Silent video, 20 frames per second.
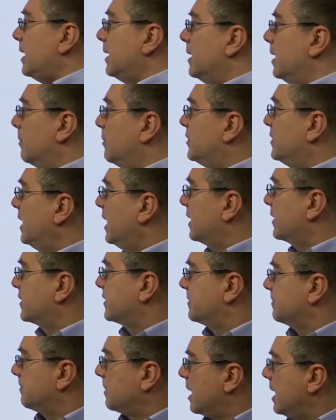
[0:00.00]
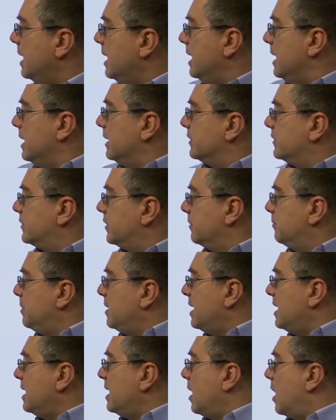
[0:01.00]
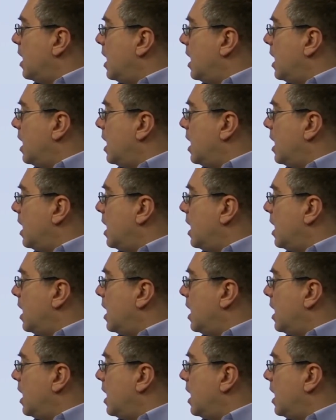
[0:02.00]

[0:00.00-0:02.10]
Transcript: Number 6, to be